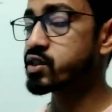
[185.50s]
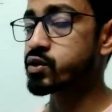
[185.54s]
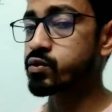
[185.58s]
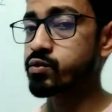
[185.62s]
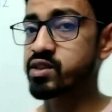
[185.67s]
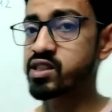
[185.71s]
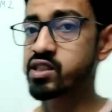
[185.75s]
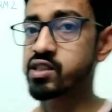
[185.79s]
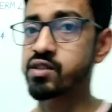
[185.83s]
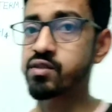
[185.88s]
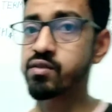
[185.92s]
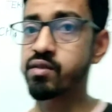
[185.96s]

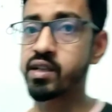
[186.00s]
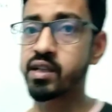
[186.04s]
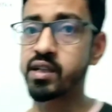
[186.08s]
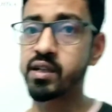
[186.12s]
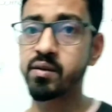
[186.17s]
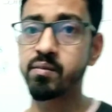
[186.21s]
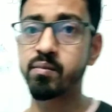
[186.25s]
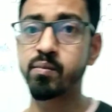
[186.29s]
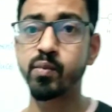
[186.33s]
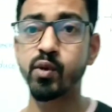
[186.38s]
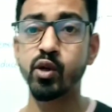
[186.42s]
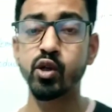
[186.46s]
which is very
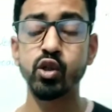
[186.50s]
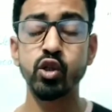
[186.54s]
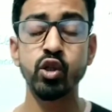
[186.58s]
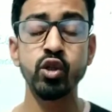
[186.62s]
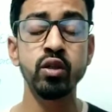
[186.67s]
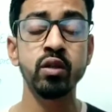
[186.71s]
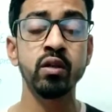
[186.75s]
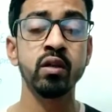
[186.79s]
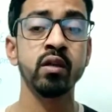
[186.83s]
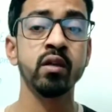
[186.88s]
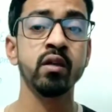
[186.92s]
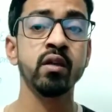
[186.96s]
important,
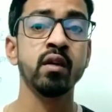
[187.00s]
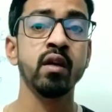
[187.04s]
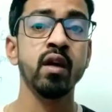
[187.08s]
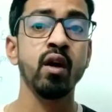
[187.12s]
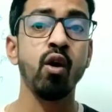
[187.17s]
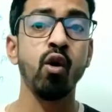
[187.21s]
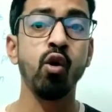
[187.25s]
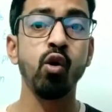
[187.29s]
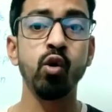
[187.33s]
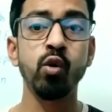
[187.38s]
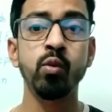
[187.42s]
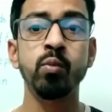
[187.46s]

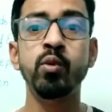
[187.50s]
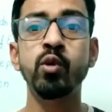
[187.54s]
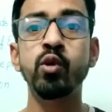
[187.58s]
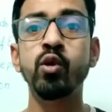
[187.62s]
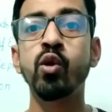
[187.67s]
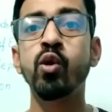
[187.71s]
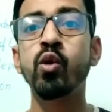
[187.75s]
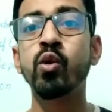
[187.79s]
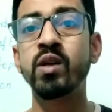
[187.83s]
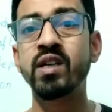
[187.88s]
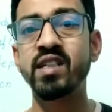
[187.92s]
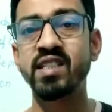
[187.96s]

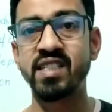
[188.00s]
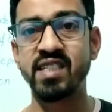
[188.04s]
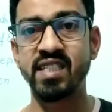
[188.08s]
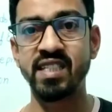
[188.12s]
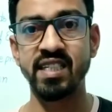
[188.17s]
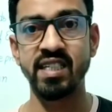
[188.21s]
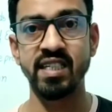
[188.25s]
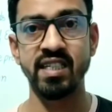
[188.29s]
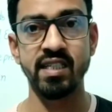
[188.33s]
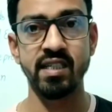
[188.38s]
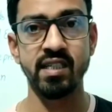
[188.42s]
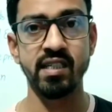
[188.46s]
homologous
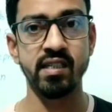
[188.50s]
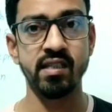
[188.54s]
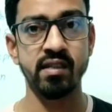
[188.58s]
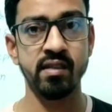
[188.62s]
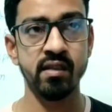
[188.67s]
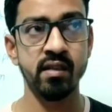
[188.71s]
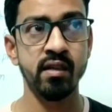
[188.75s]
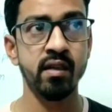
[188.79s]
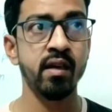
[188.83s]
series,